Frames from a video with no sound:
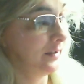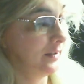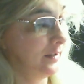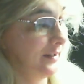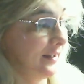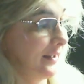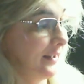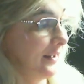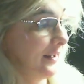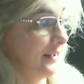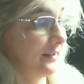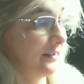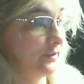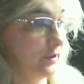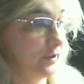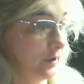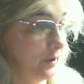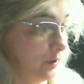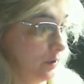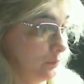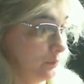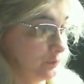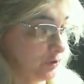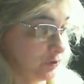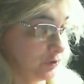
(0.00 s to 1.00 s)
And it had, you
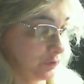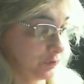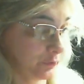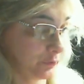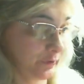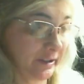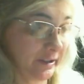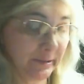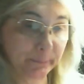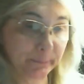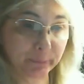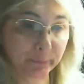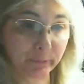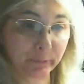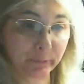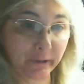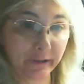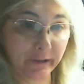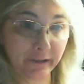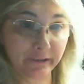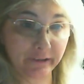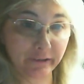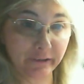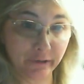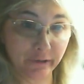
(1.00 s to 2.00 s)
know, screen
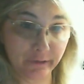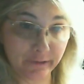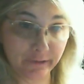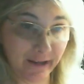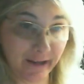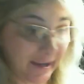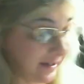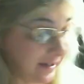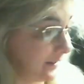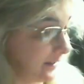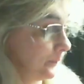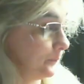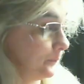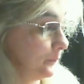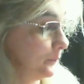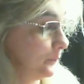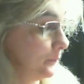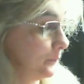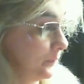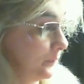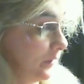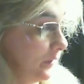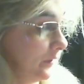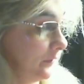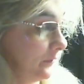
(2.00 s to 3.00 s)
printed their name,
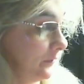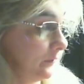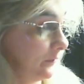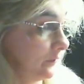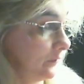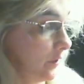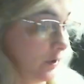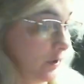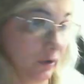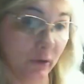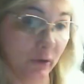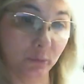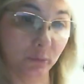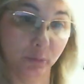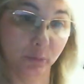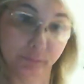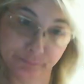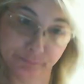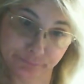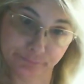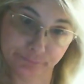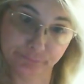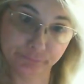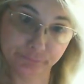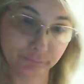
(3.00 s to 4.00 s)
and, you know,
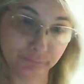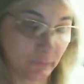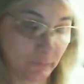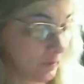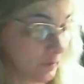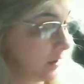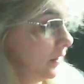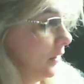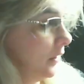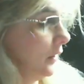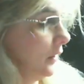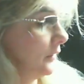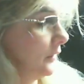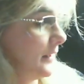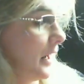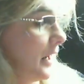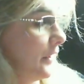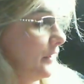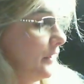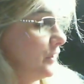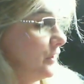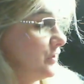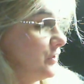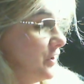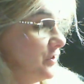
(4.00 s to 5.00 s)

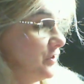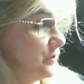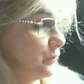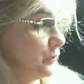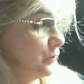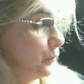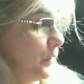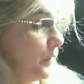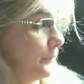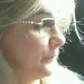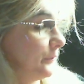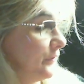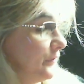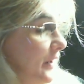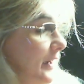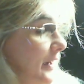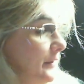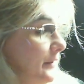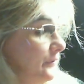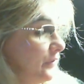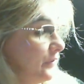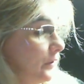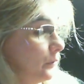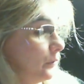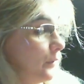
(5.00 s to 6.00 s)
down here it says grip
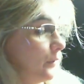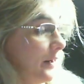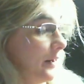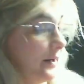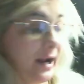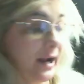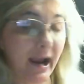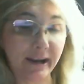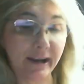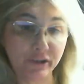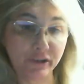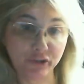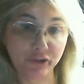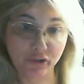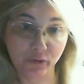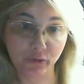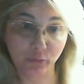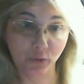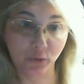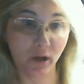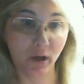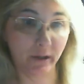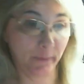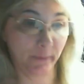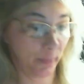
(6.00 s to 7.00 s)
frame for Red Hydrogen
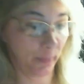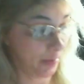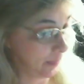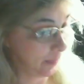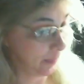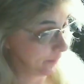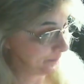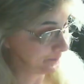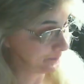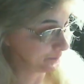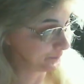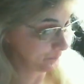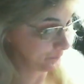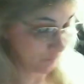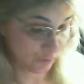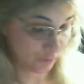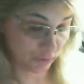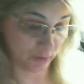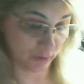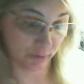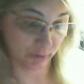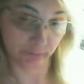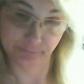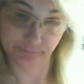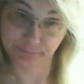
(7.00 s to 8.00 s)
One.
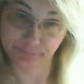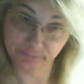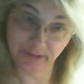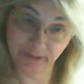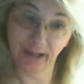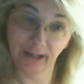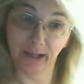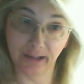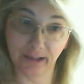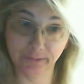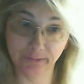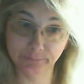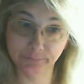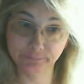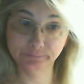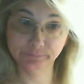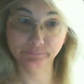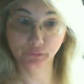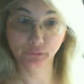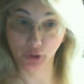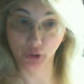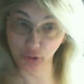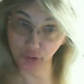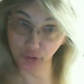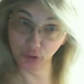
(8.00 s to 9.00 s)
So, yeah,
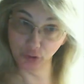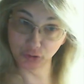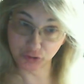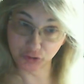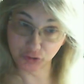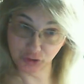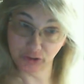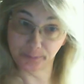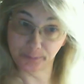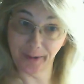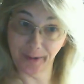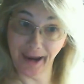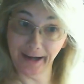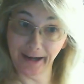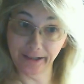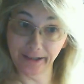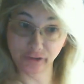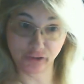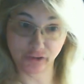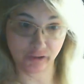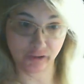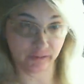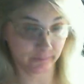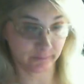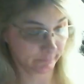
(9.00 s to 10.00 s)
kudos to the
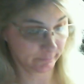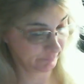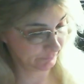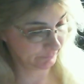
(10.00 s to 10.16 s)
packaging.